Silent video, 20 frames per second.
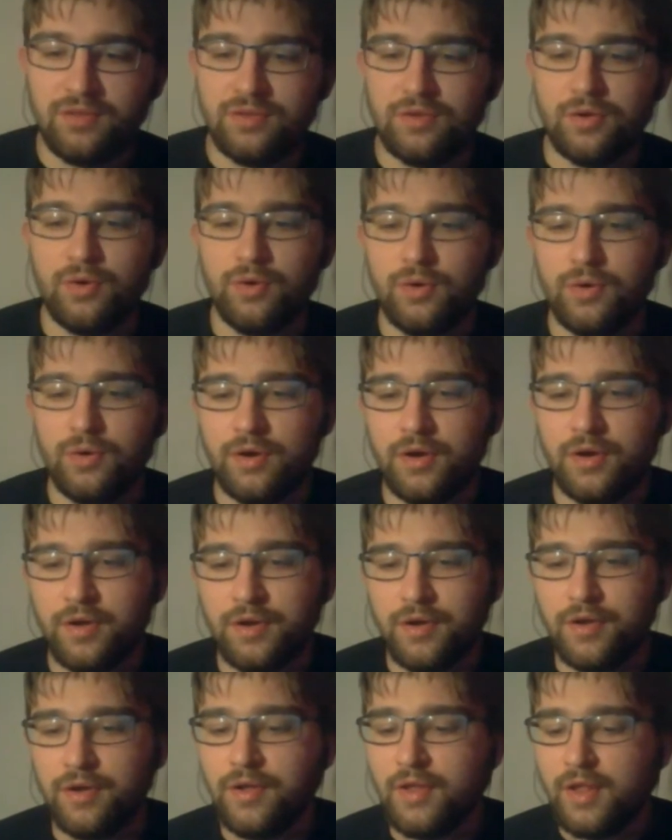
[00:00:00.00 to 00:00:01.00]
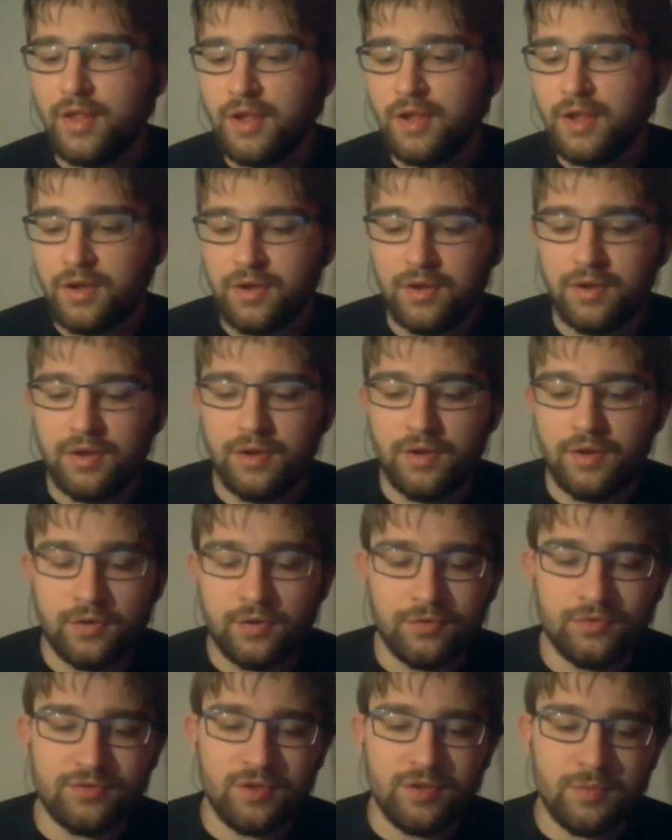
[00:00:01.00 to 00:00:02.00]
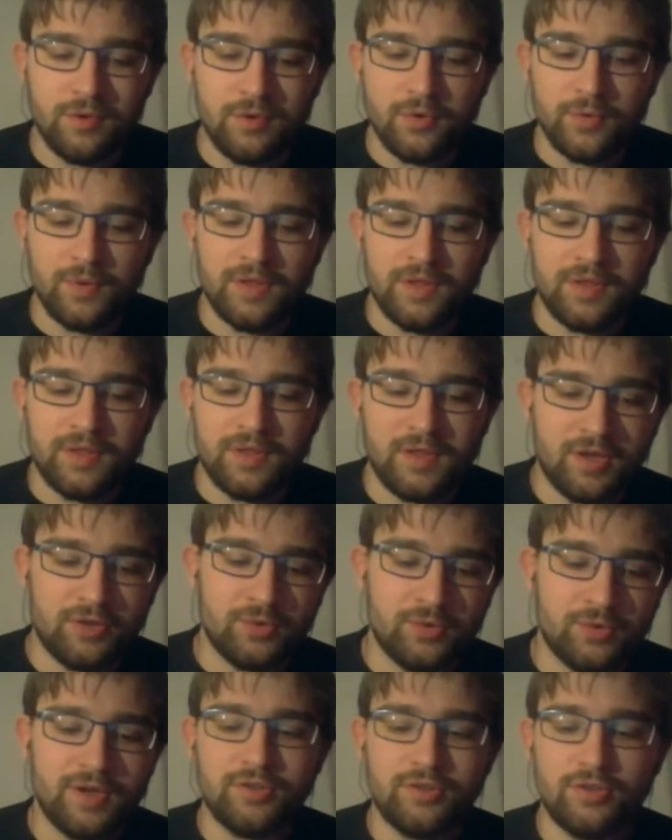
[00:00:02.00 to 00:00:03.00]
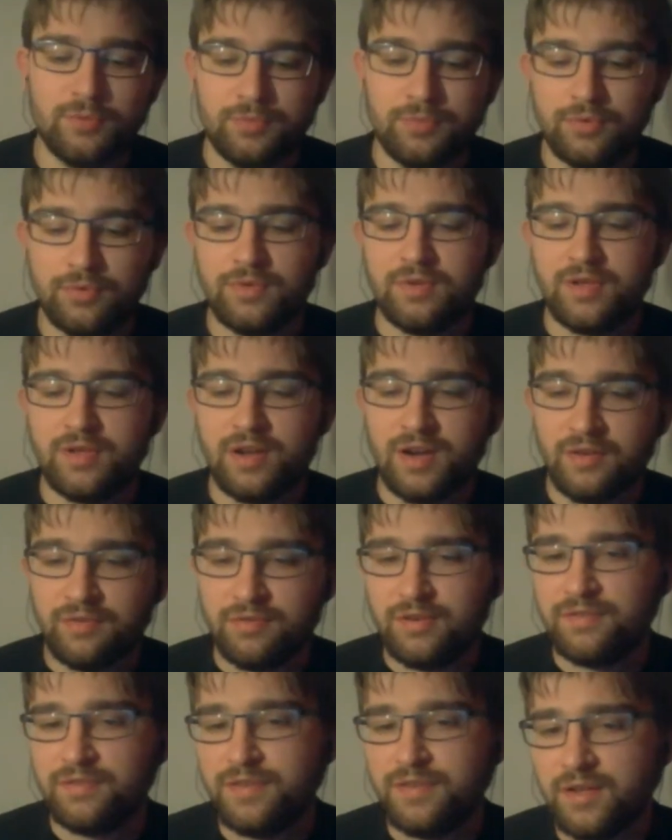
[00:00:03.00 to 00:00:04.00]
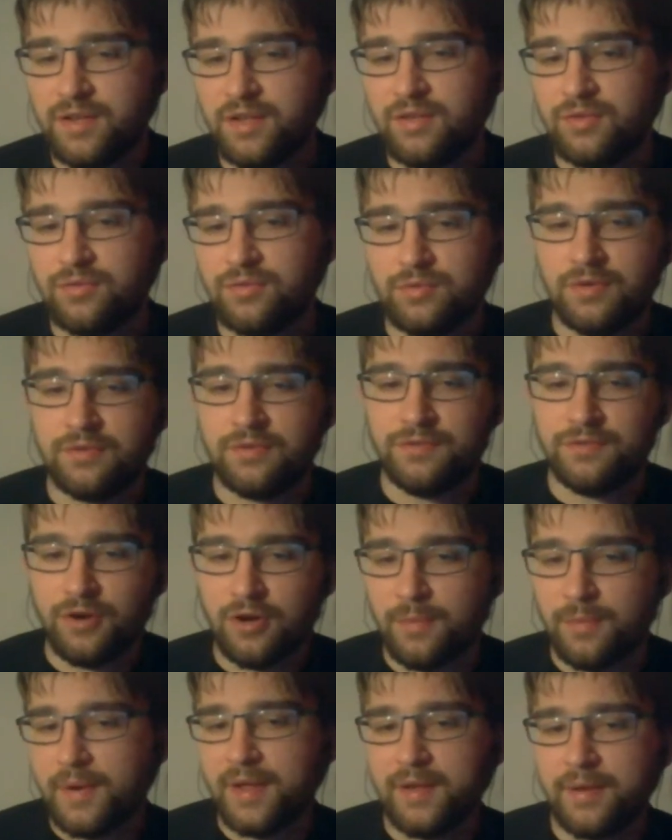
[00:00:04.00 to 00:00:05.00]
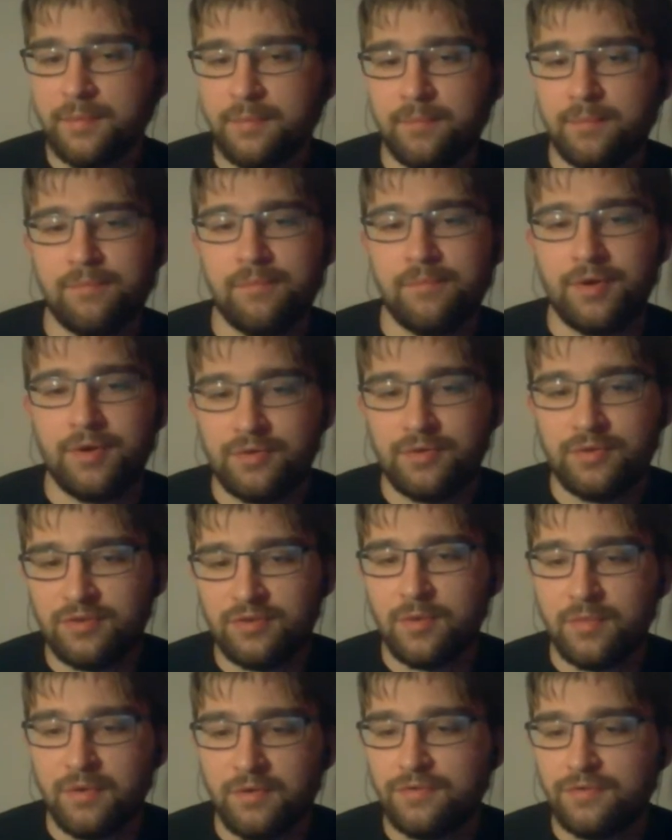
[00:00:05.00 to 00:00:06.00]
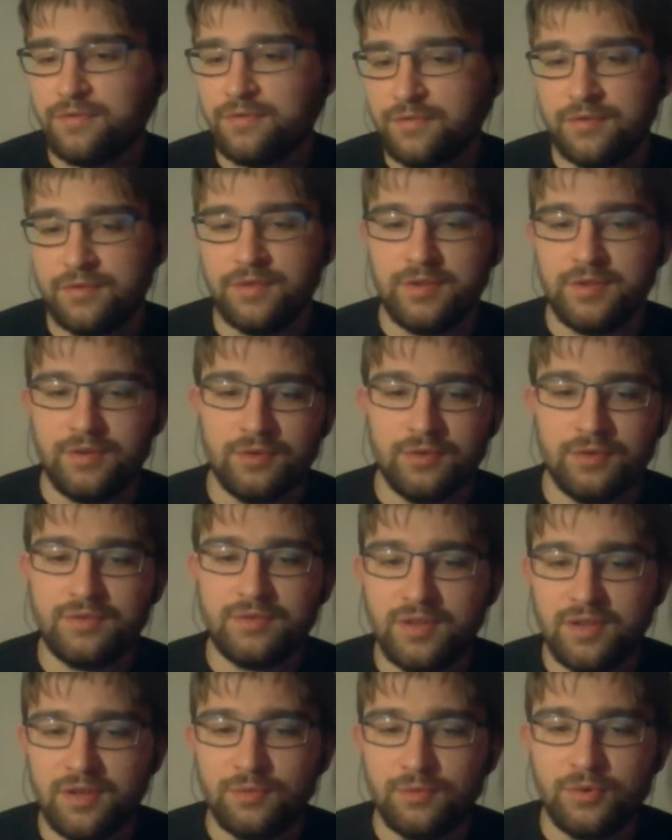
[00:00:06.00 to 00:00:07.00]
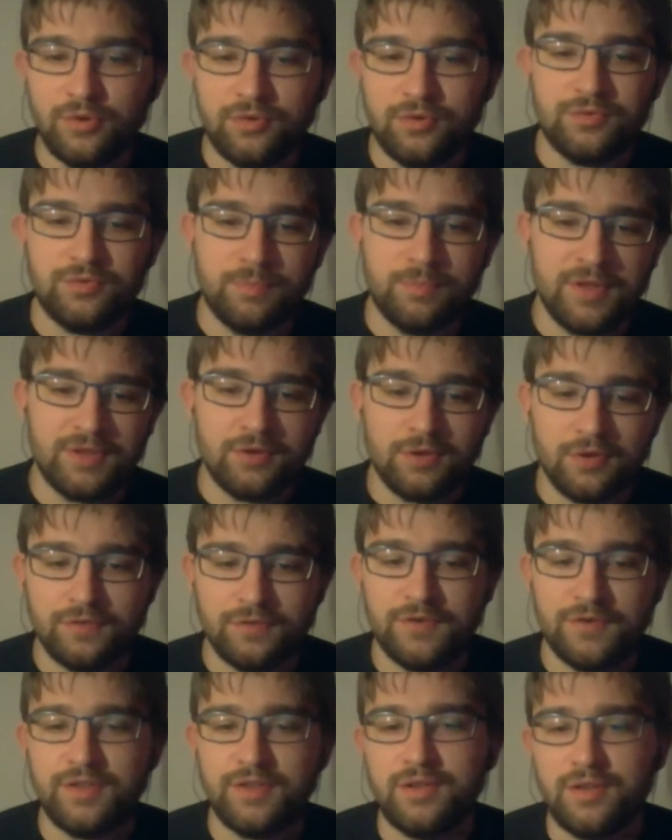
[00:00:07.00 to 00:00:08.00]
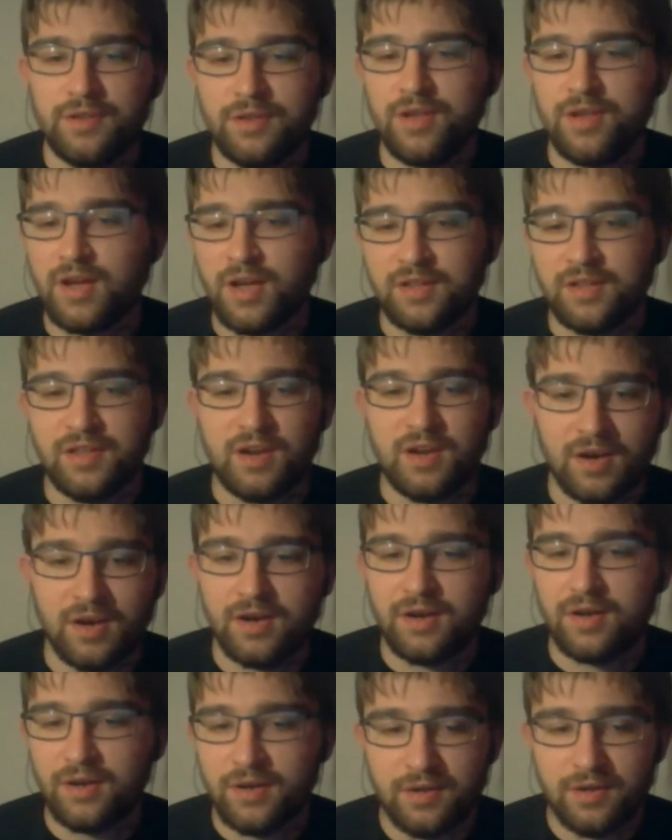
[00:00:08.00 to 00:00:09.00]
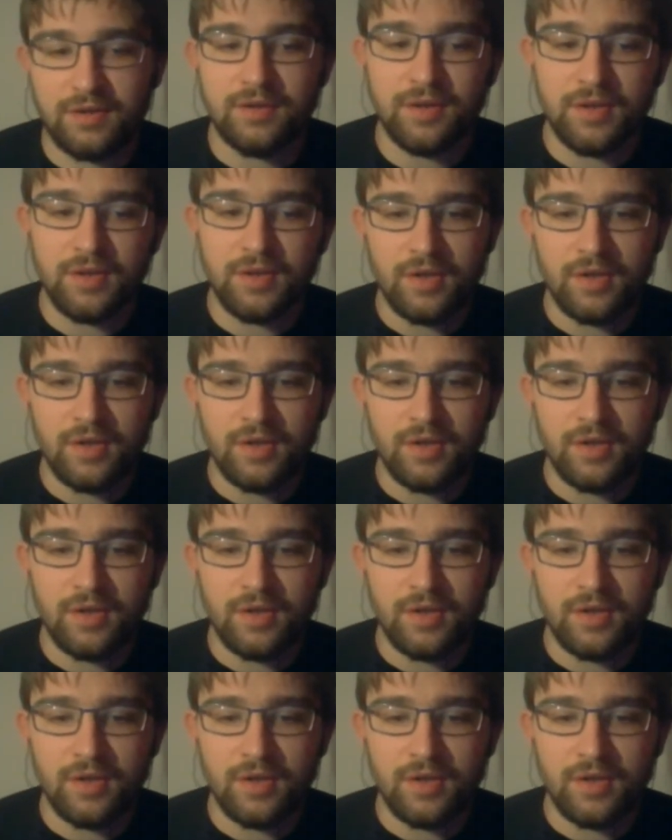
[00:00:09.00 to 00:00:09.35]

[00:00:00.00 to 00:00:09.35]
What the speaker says: So a customer, when they try to put everything into the Foreman, but some of those things would better fit in Yara directly.